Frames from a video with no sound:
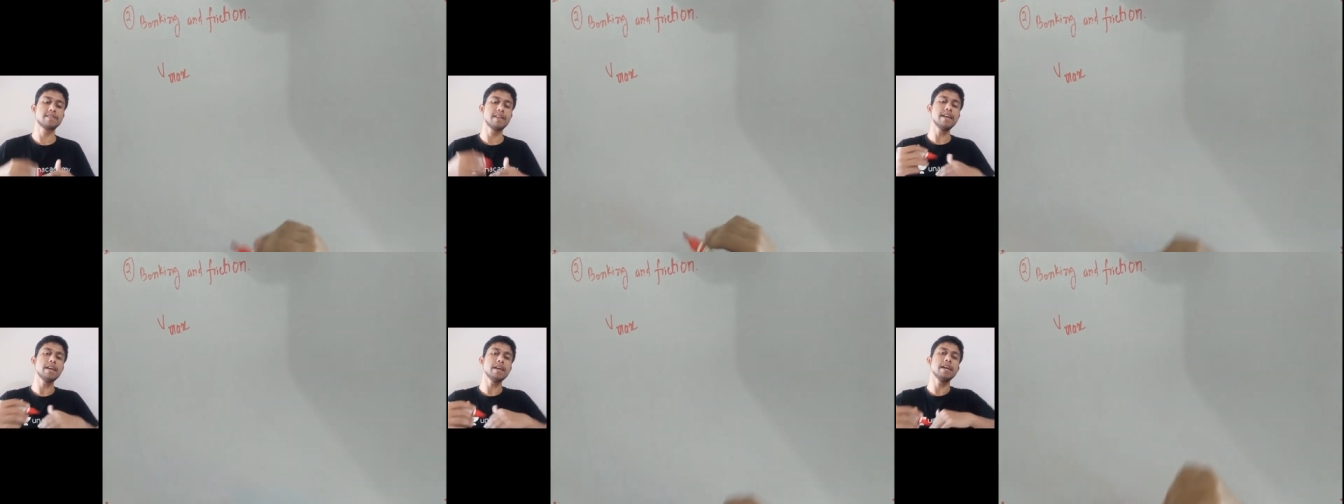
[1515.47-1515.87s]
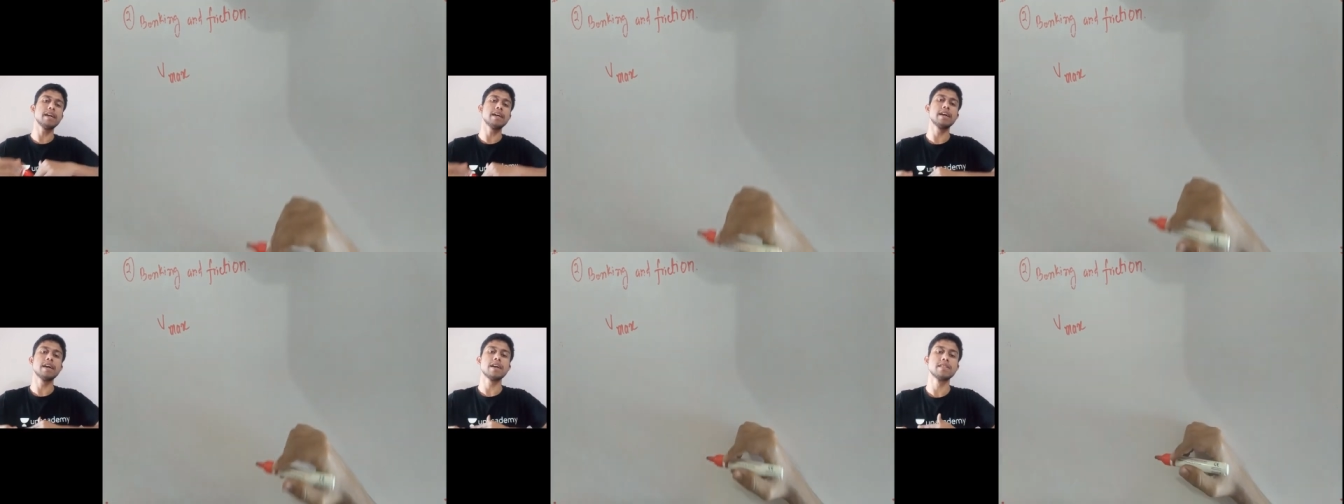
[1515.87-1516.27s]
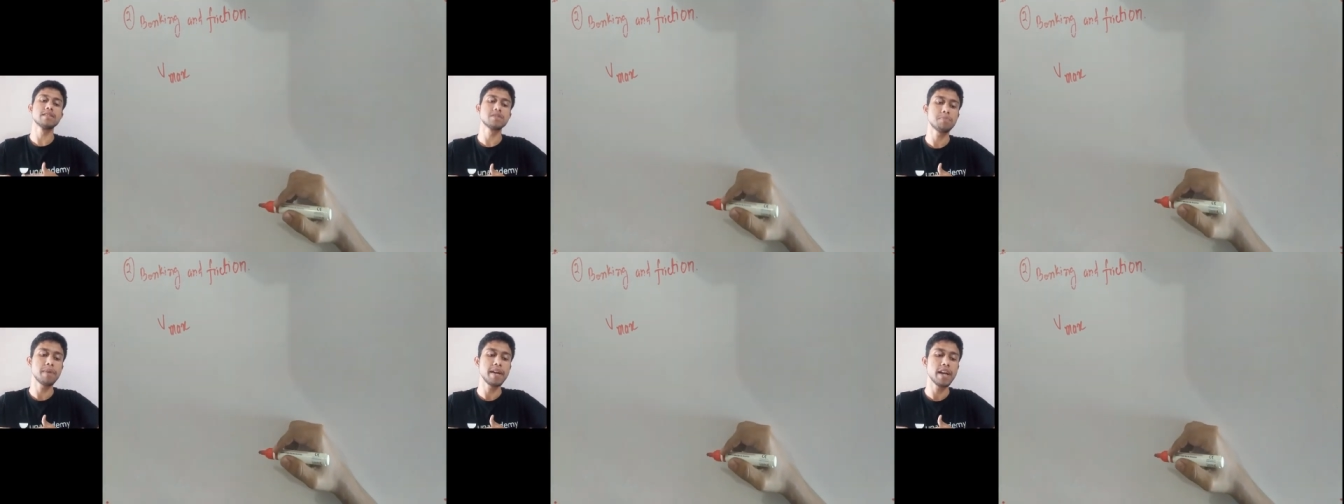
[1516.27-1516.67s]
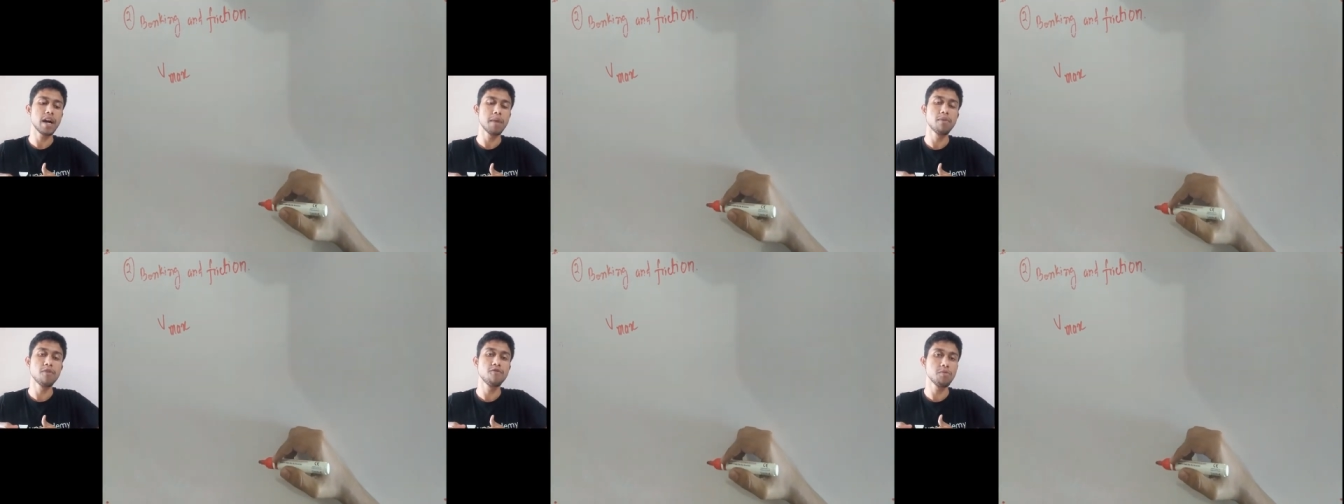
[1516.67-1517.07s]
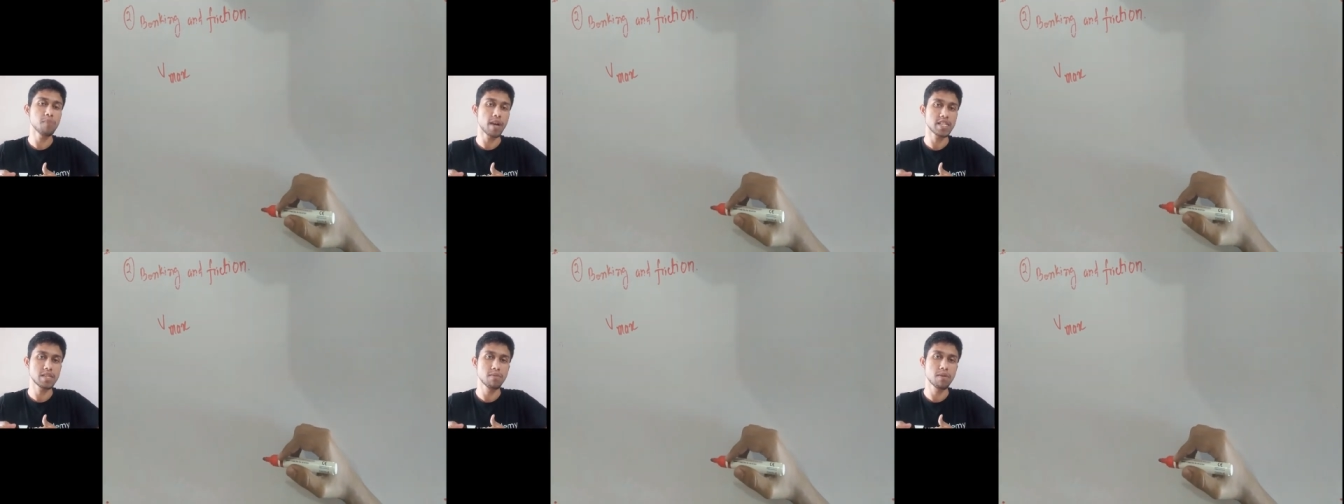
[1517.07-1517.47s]
exceed the speed
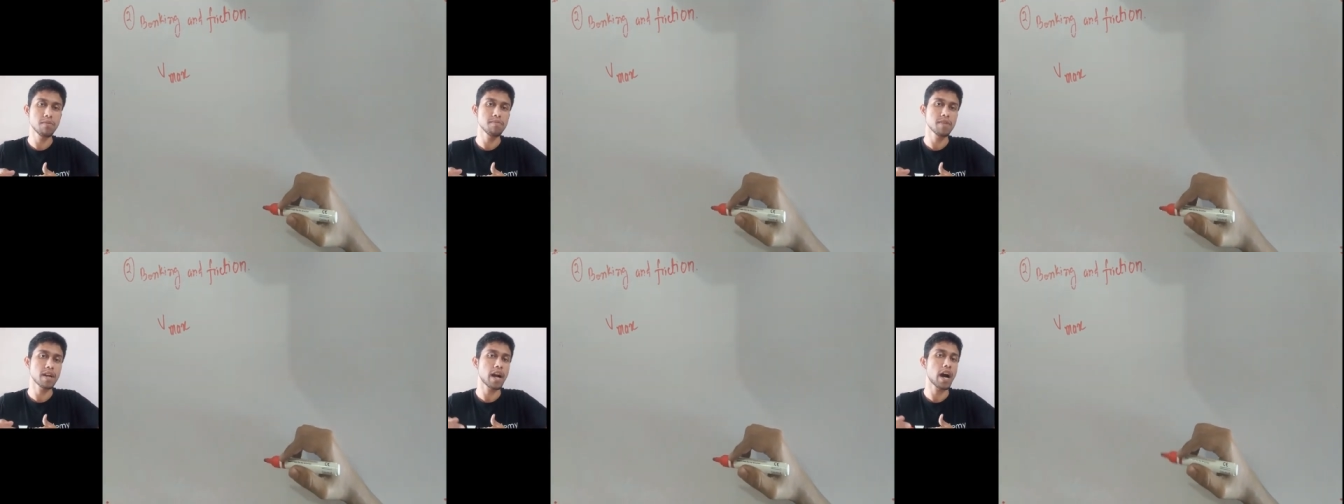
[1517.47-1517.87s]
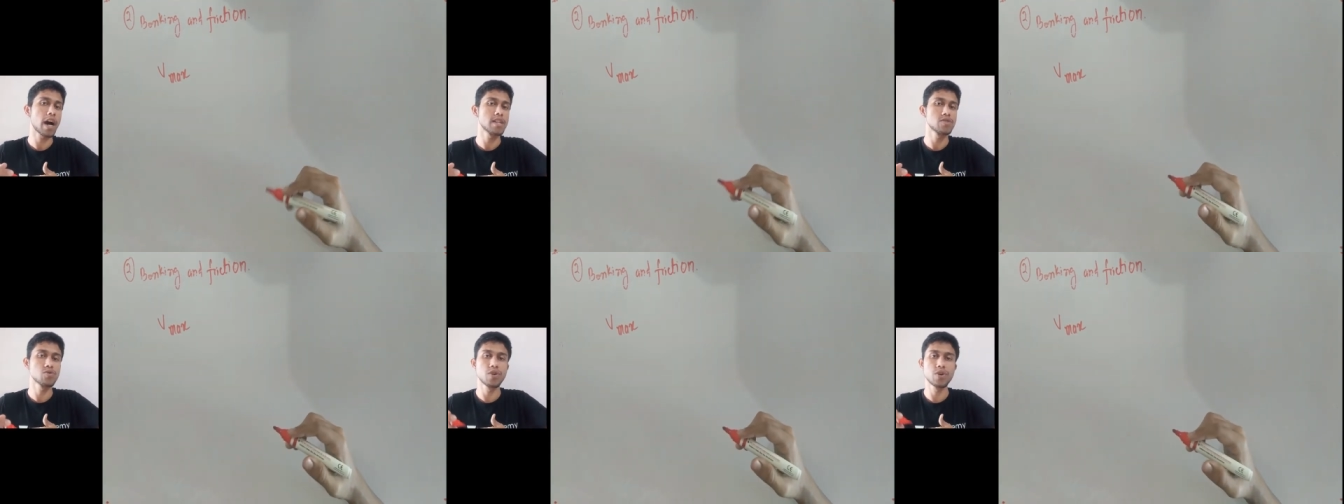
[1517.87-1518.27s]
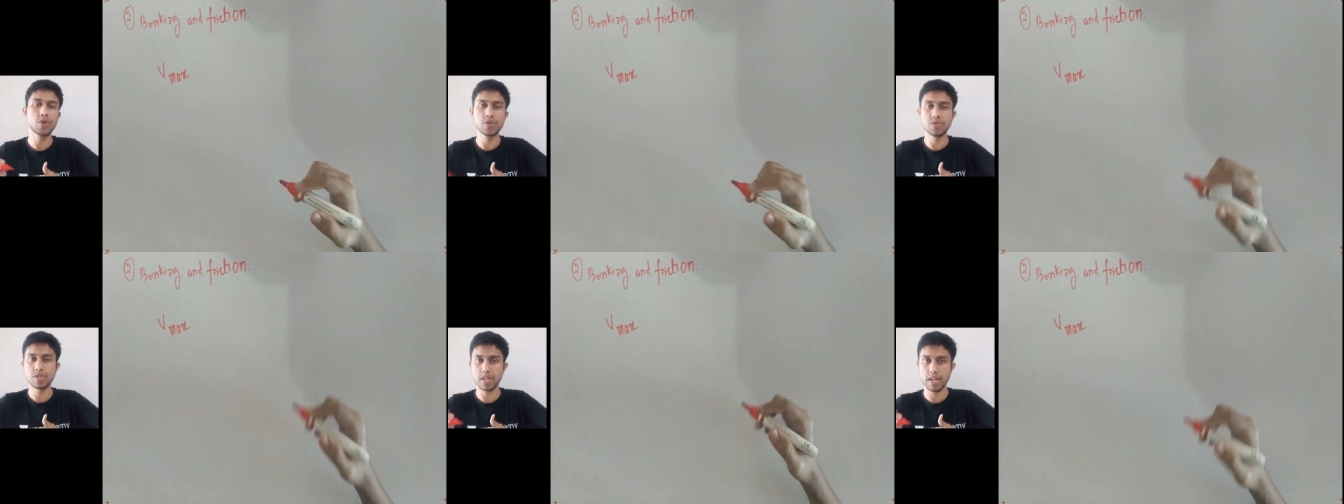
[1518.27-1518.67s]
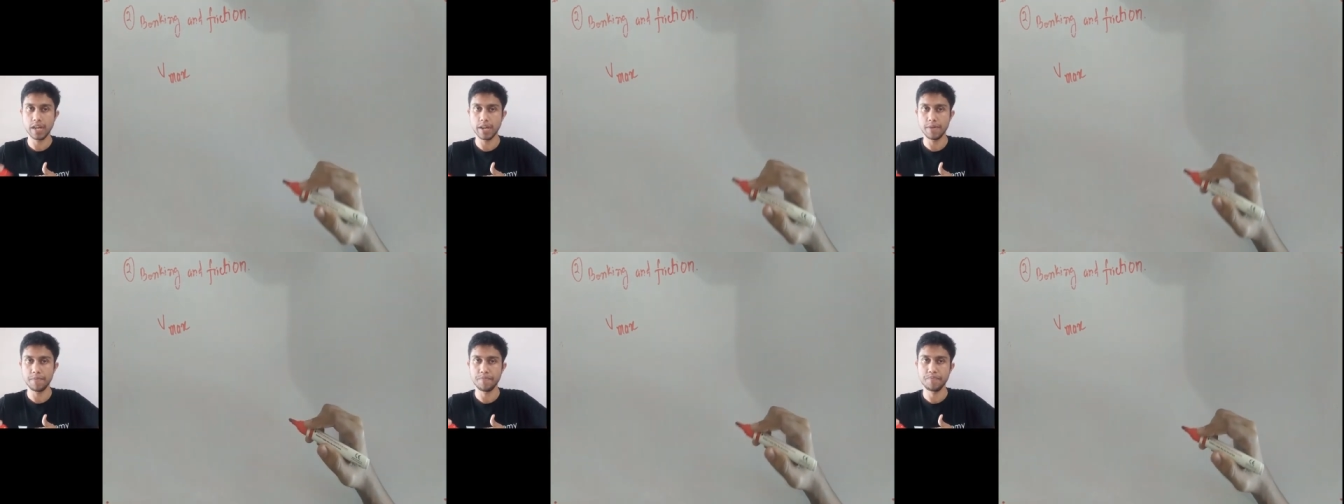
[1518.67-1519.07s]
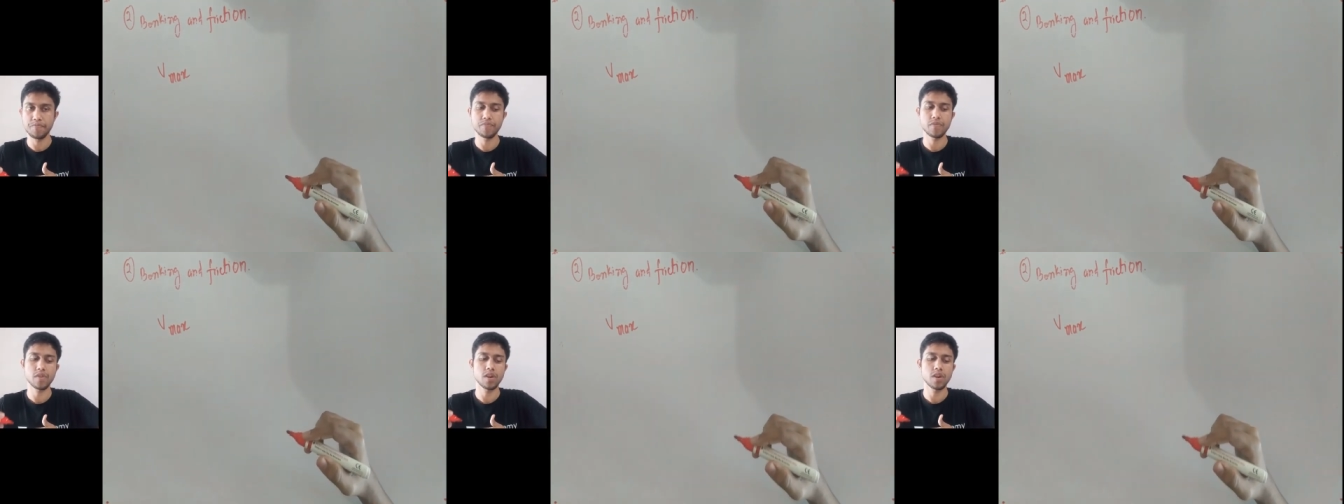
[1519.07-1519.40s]
above V maximum, the car is going to skid.